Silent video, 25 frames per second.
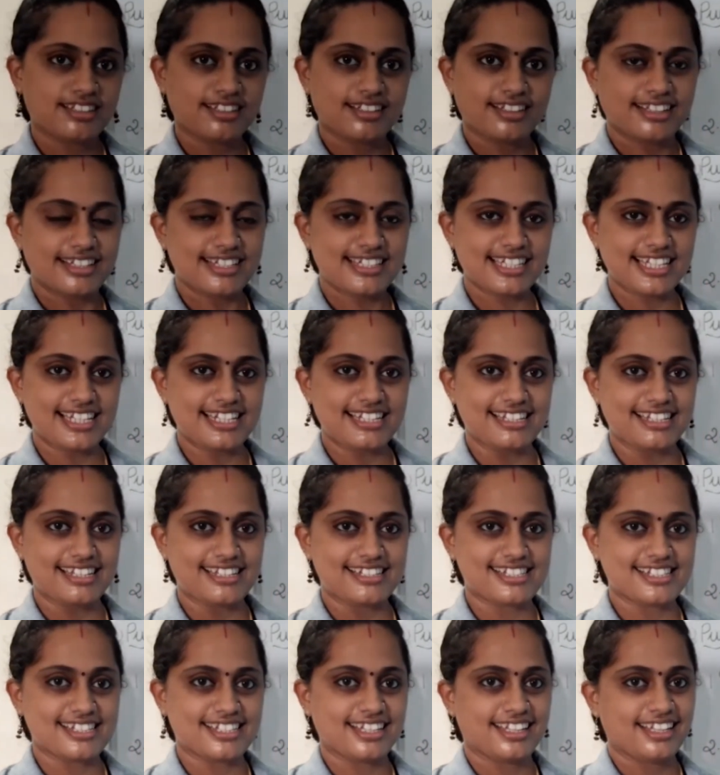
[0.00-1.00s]
Isn't
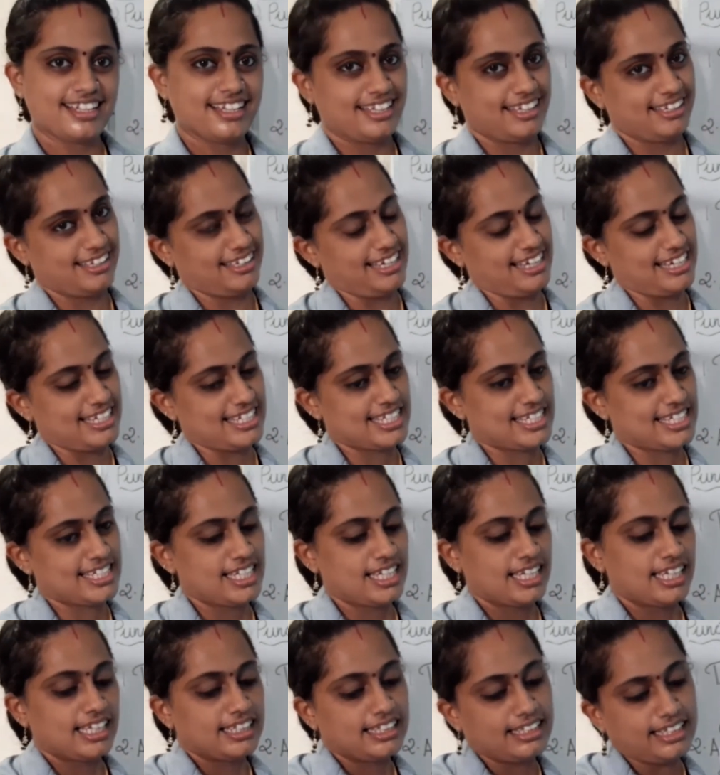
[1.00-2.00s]
it? Yes.
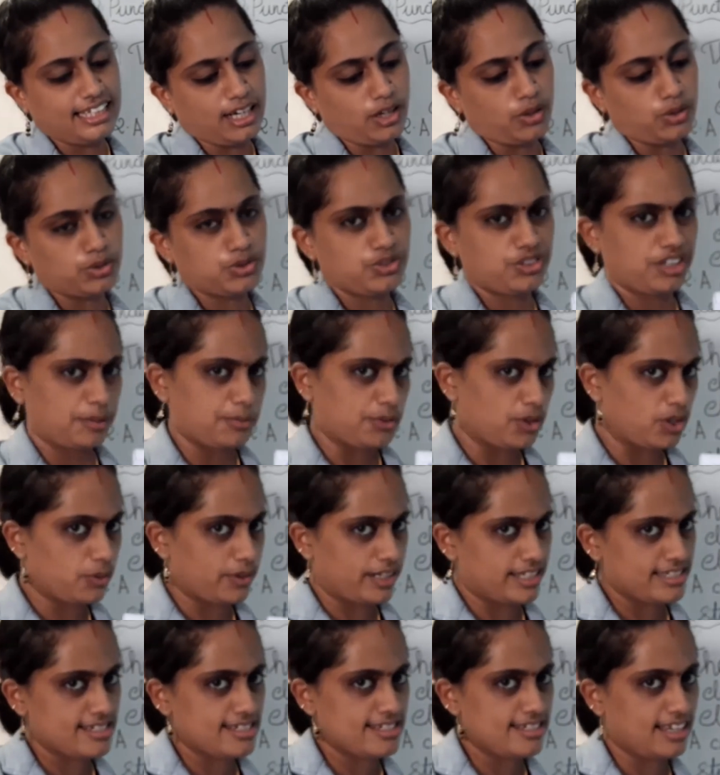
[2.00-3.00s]
Now three more
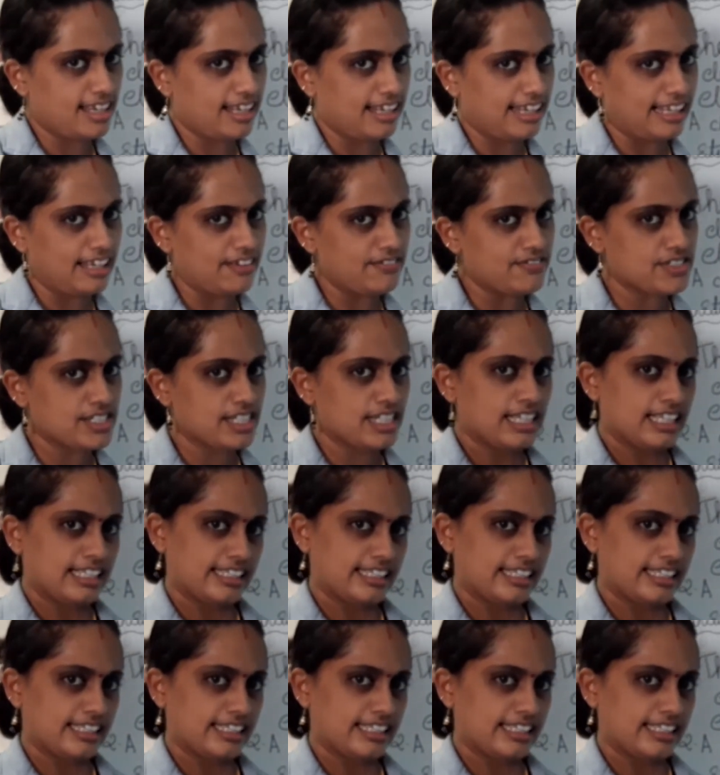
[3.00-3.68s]
questions are left